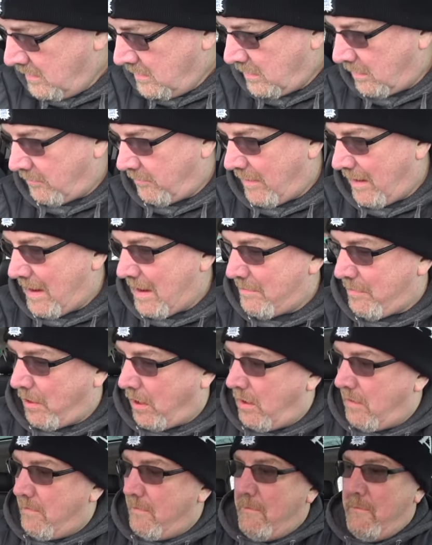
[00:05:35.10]
Grab
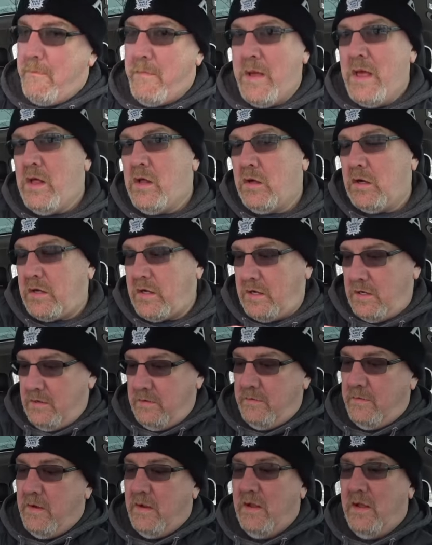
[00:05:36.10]
our milk.
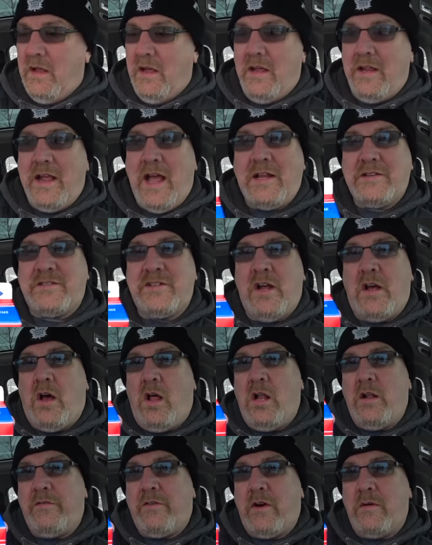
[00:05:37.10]
Yes, not
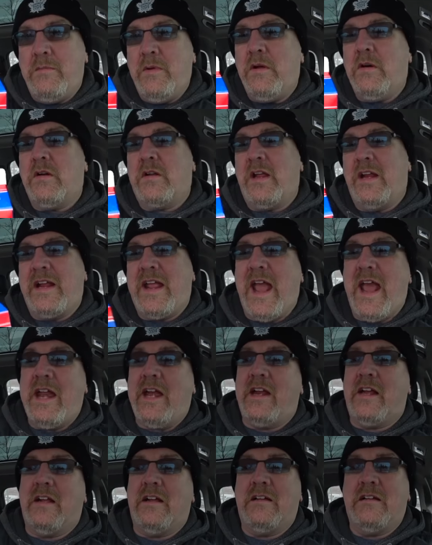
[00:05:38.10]
all of our milk in
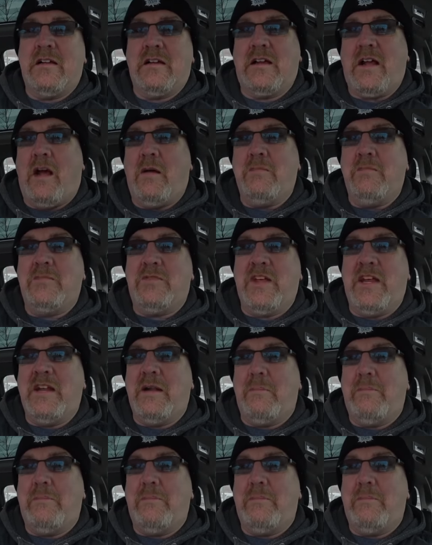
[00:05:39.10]
Canada comes in a